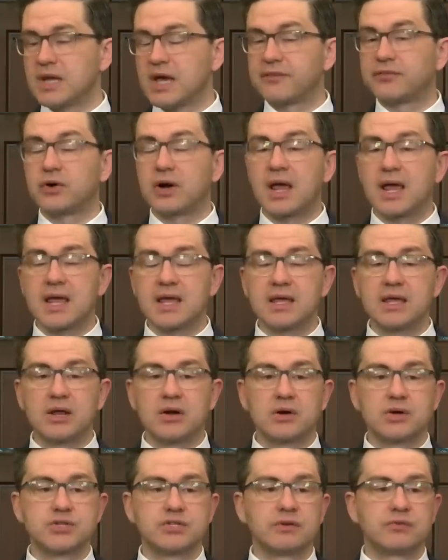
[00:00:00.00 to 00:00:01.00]
After eight
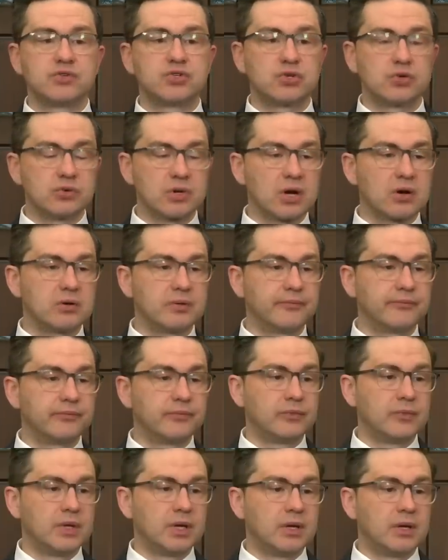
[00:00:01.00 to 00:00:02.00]
years of Trudeau,
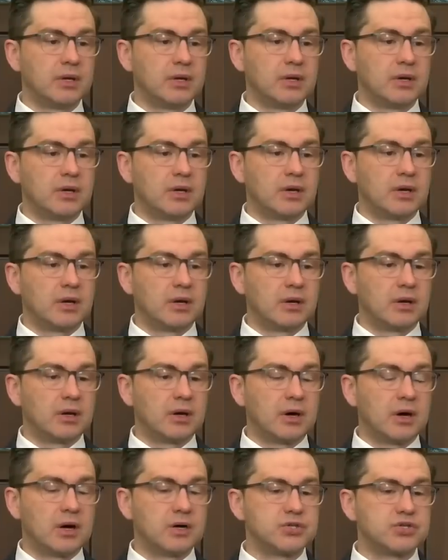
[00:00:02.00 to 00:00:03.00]

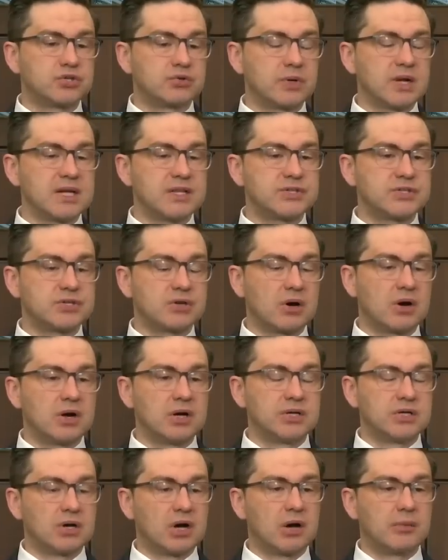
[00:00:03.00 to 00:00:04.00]
our streets
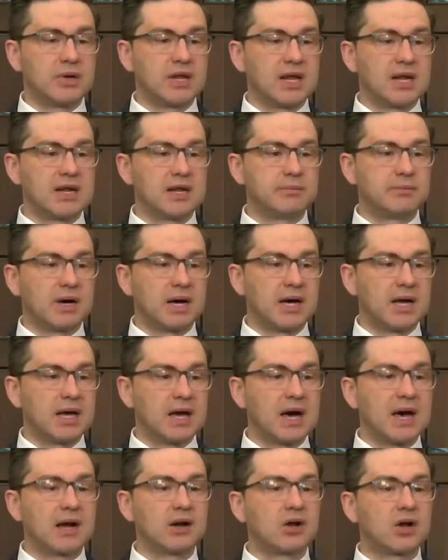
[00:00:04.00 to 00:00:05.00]
are dominated by
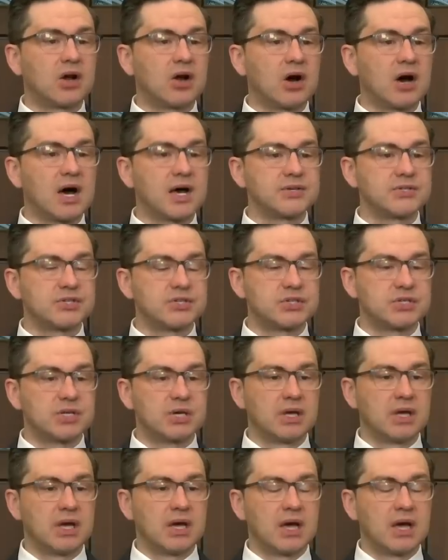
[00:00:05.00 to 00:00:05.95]
higher costs,